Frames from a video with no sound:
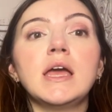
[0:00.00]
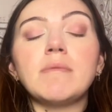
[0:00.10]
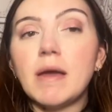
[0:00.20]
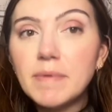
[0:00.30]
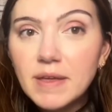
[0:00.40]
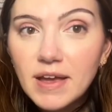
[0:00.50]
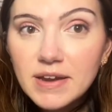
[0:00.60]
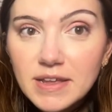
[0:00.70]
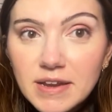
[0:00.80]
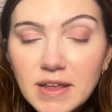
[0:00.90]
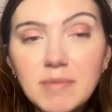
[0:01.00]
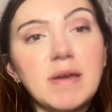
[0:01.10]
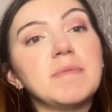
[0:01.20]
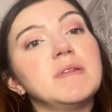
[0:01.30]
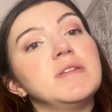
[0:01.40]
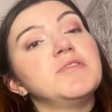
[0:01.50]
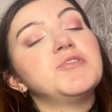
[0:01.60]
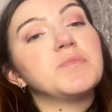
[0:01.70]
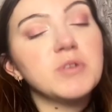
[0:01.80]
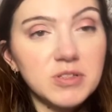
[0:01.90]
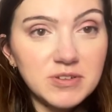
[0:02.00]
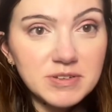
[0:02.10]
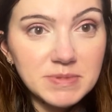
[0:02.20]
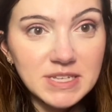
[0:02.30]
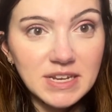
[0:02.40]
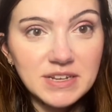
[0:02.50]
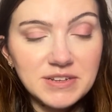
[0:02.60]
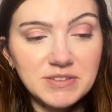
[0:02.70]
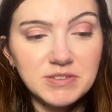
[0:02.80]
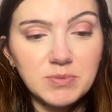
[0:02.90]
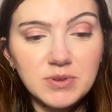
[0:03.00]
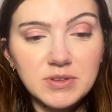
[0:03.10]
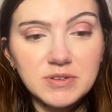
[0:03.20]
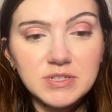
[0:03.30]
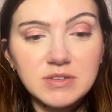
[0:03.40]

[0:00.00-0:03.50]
I'm happy I got it. I'm happy to do spoilers. I'm excited to do spoilers.